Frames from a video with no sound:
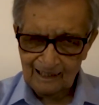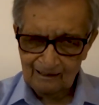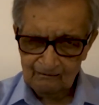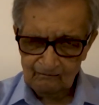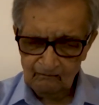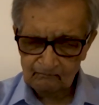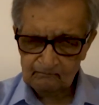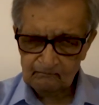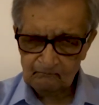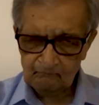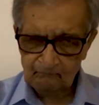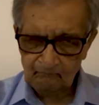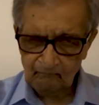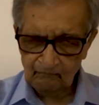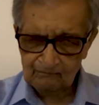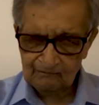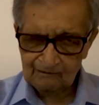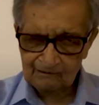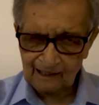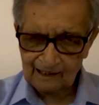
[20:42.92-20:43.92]
a lot of
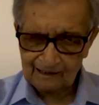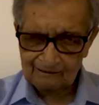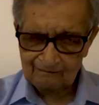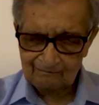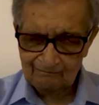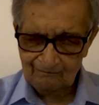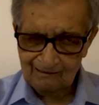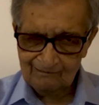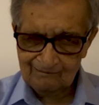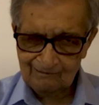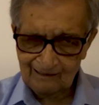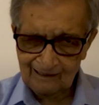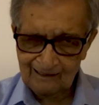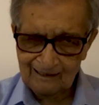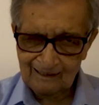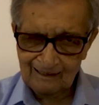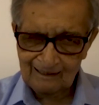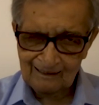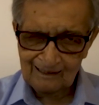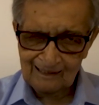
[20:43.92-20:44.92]
contact
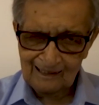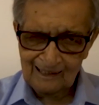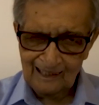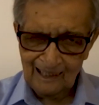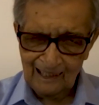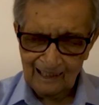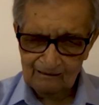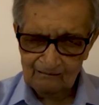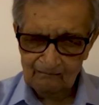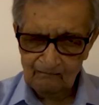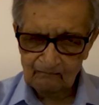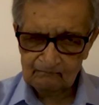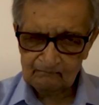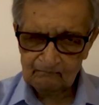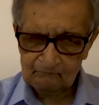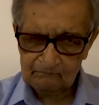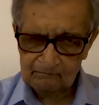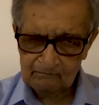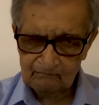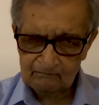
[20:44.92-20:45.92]
tracing, and a lot
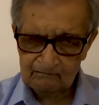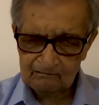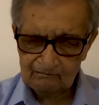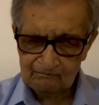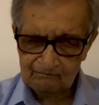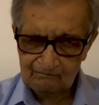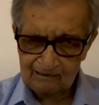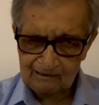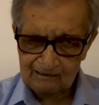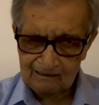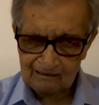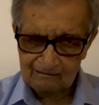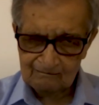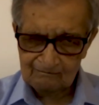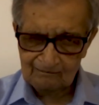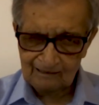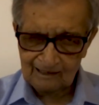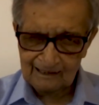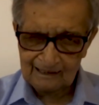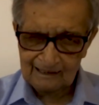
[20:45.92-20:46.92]
of social
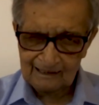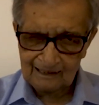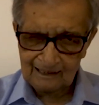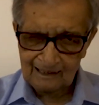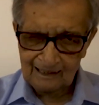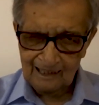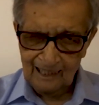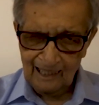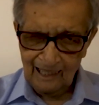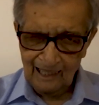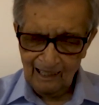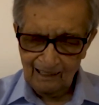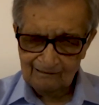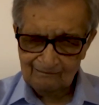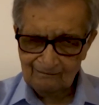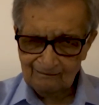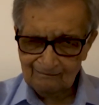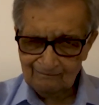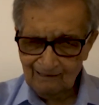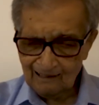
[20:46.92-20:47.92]
distancing.
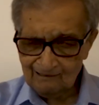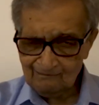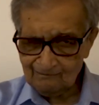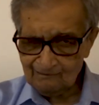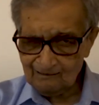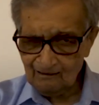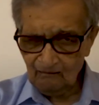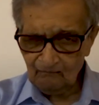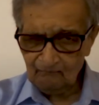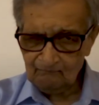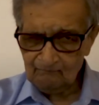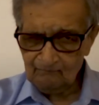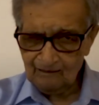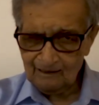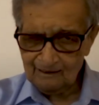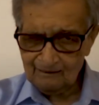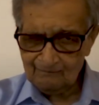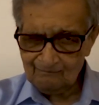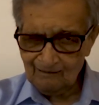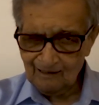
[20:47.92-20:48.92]
And that's the
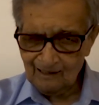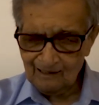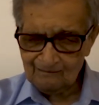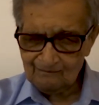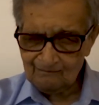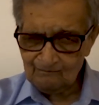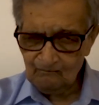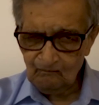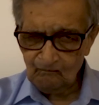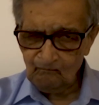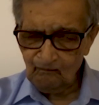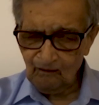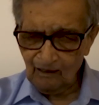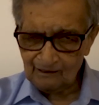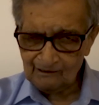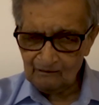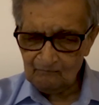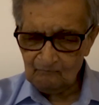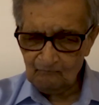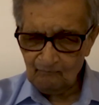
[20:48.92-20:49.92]
only
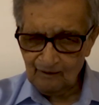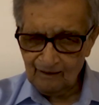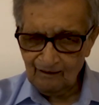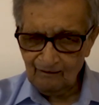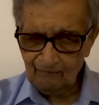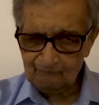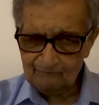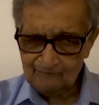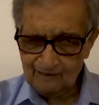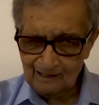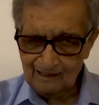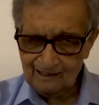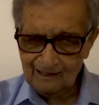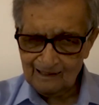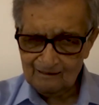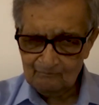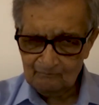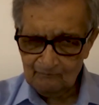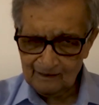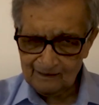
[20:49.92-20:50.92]
way of
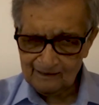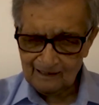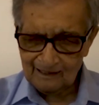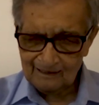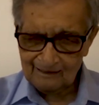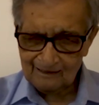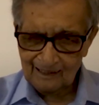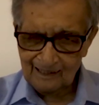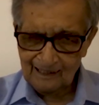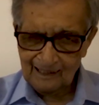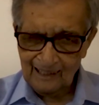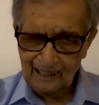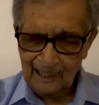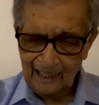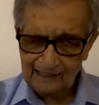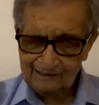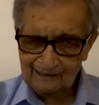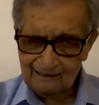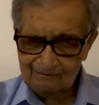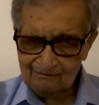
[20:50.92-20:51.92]
dealing with it.
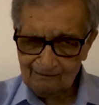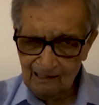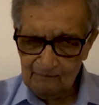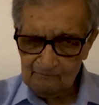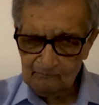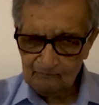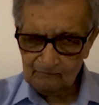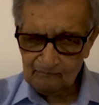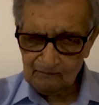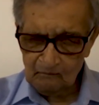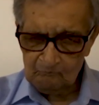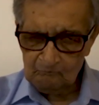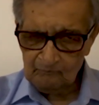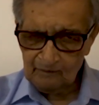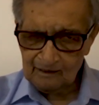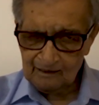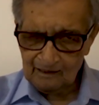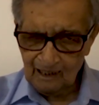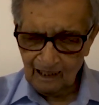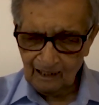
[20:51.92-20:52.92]
And the same could have
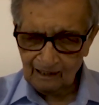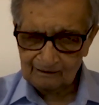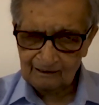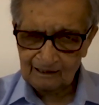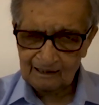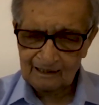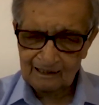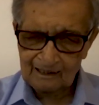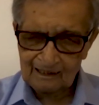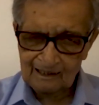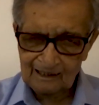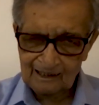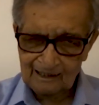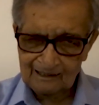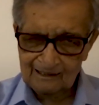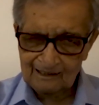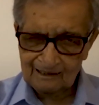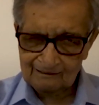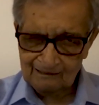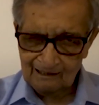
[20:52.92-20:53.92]
been done
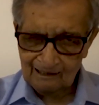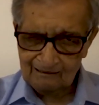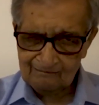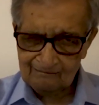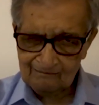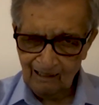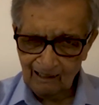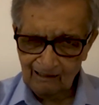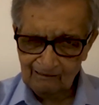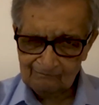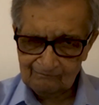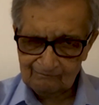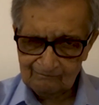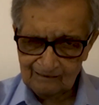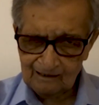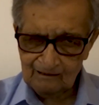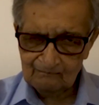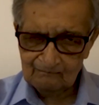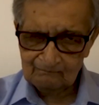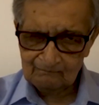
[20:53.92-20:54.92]
in the textiles
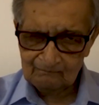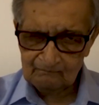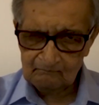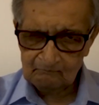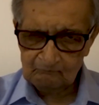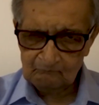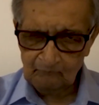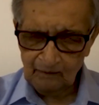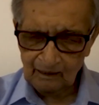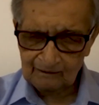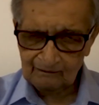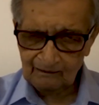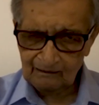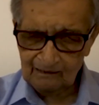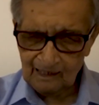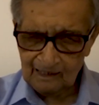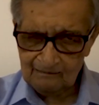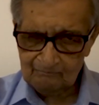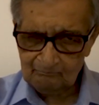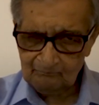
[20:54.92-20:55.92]
too, to
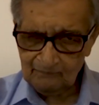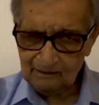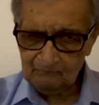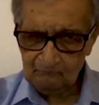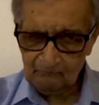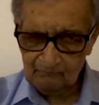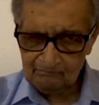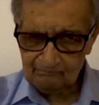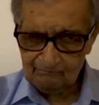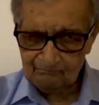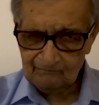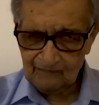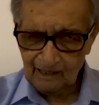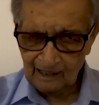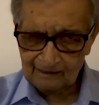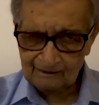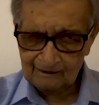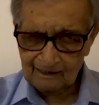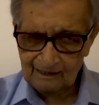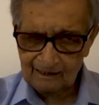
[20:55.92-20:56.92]
Bangladesh, very often
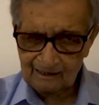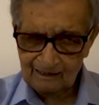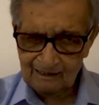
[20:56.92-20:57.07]
done.